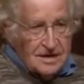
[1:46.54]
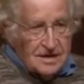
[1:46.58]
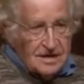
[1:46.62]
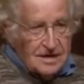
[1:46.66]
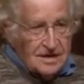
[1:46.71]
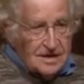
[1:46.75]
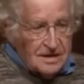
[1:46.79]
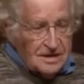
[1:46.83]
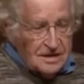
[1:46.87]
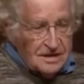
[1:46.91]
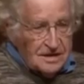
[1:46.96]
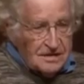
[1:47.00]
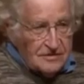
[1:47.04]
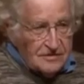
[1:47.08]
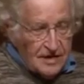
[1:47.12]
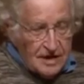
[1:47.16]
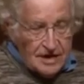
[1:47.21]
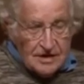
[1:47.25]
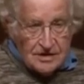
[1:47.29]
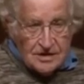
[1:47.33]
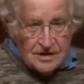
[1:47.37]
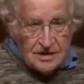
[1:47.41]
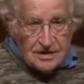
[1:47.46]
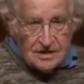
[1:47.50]
The
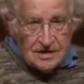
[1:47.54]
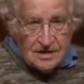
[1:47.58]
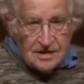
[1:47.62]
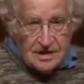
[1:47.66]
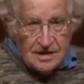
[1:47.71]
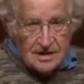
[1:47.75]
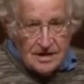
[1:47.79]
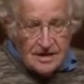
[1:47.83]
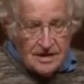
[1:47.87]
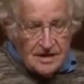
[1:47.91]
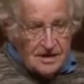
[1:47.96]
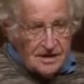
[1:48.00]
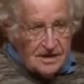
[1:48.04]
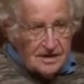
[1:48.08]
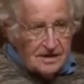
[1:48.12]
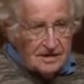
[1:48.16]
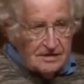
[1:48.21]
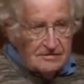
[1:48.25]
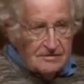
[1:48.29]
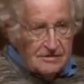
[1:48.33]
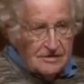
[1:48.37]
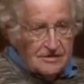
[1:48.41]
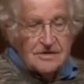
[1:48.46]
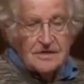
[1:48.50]
invasion
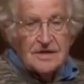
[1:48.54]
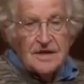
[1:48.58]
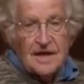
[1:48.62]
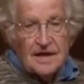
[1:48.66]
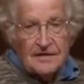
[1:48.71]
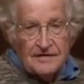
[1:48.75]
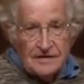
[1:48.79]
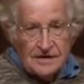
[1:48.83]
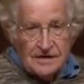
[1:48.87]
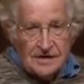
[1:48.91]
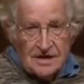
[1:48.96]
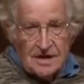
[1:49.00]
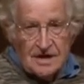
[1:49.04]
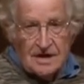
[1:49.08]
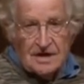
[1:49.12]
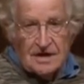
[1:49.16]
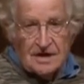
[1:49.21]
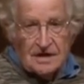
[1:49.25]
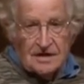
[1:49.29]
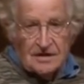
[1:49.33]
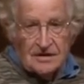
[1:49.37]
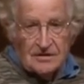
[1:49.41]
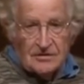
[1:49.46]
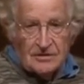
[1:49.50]
was
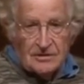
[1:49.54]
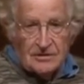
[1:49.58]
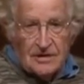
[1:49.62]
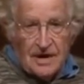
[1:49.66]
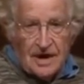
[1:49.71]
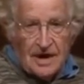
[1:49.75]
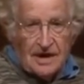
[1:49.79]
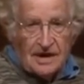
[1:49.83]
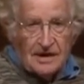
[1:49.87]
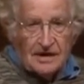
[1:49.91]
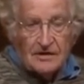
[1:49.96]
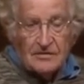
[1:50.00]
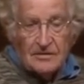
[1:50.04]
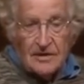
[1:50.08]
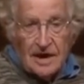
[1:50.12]
devastating to Iraq.